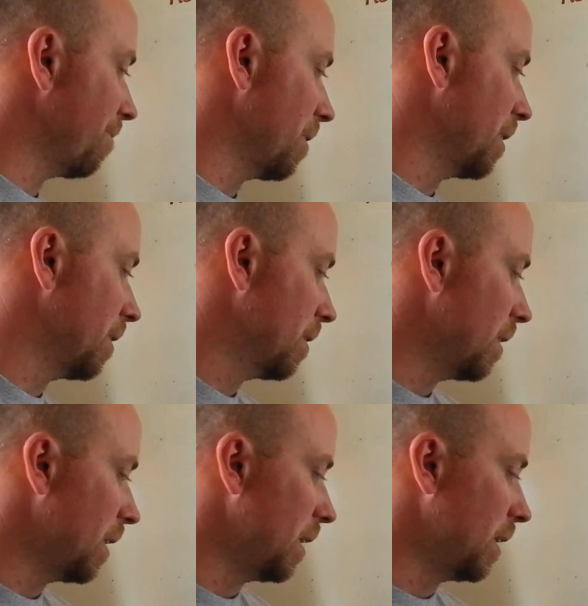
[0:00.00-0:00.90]
different
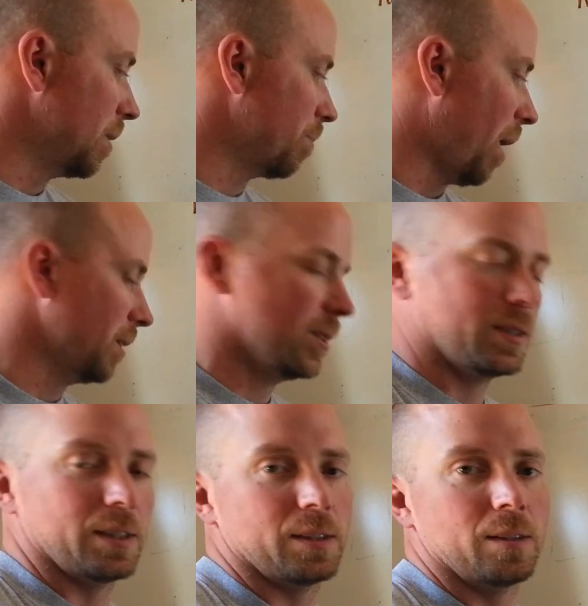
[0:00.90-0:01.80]
uh,
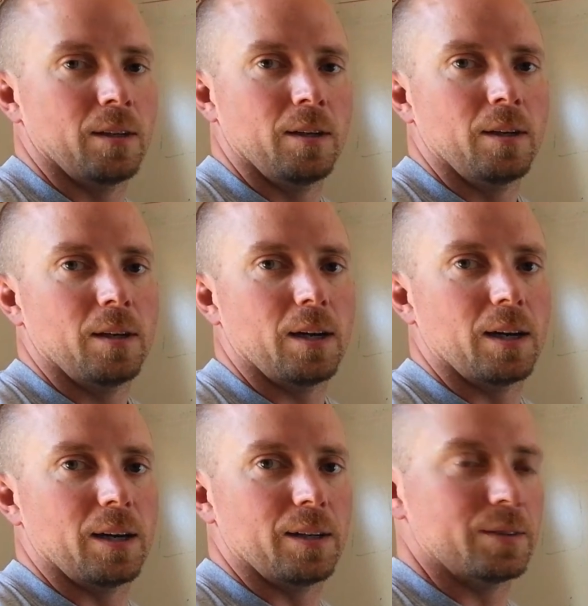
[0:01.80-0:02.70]
processing
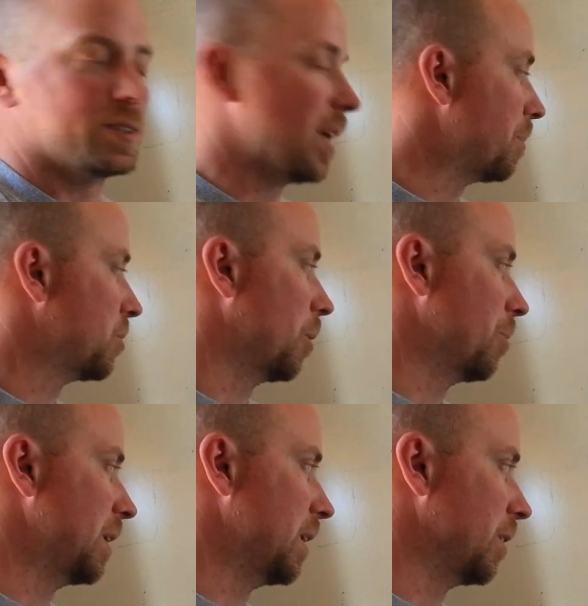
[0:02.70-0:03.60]
uh, steps
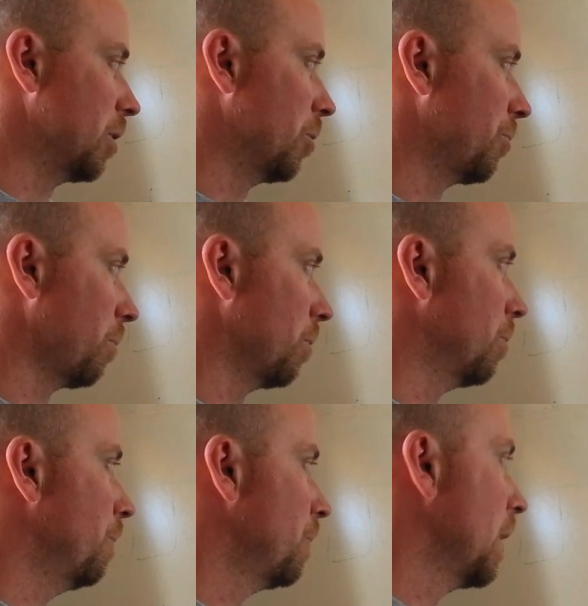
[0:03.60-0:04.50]
that we need to go
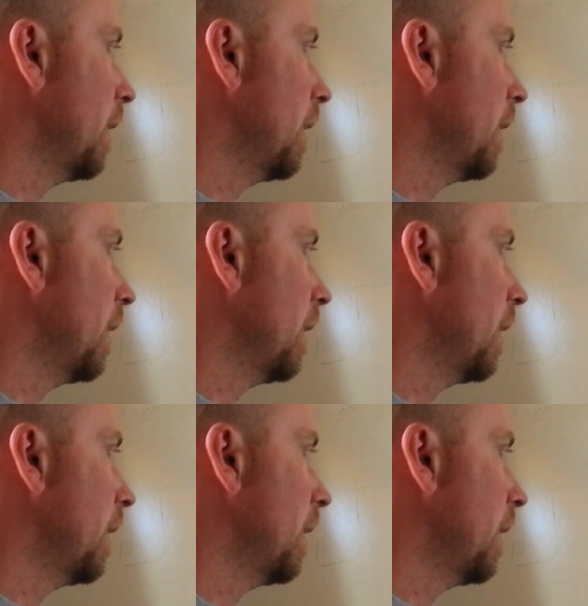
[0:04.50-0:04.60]
through.